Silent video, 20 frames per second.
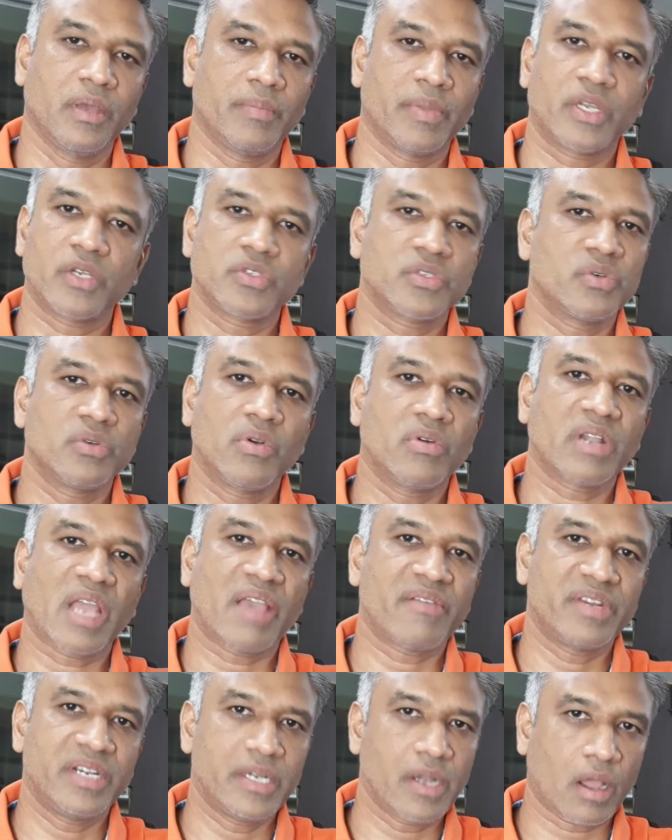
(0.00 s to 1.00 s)
Because you don't
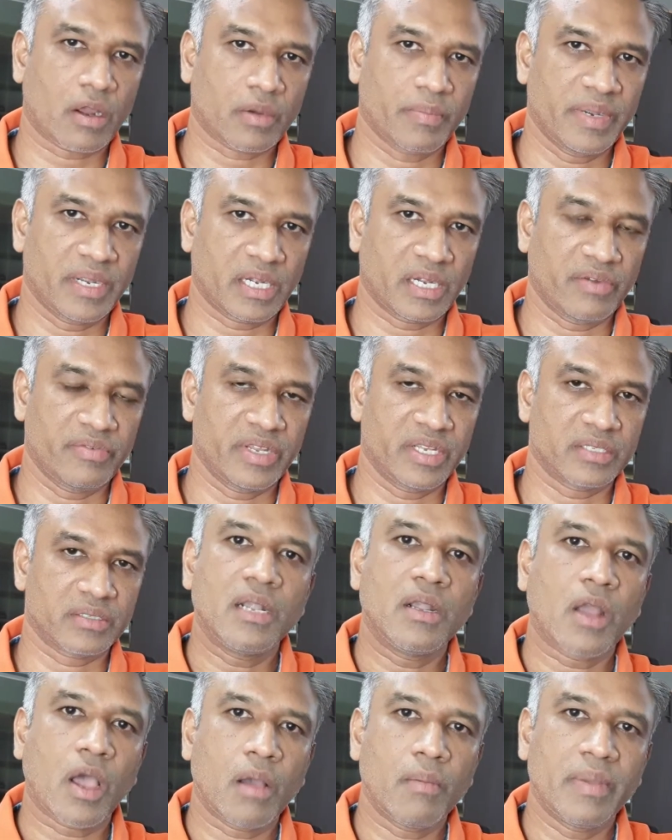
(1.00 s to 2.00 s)
have any documentary evidence. The
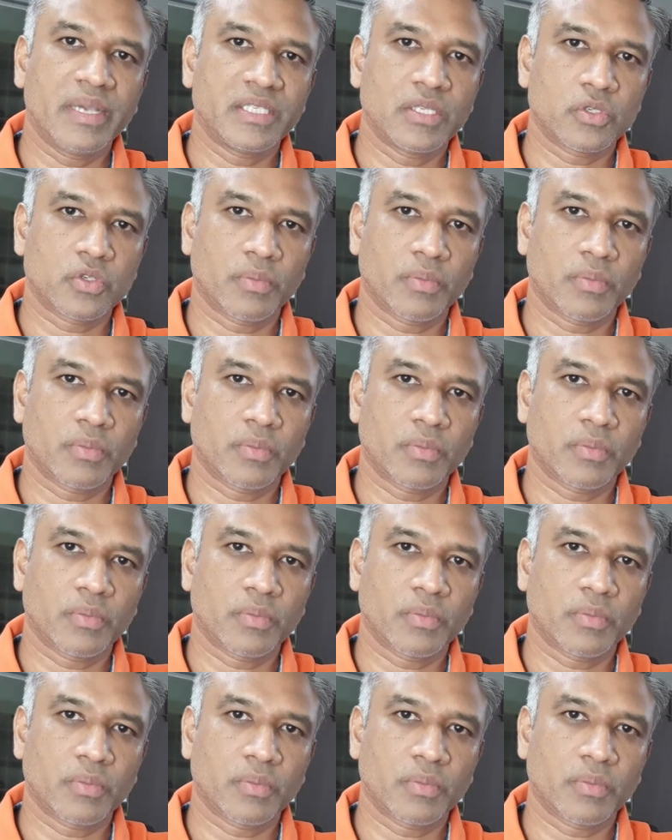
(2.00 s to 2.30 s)
law by the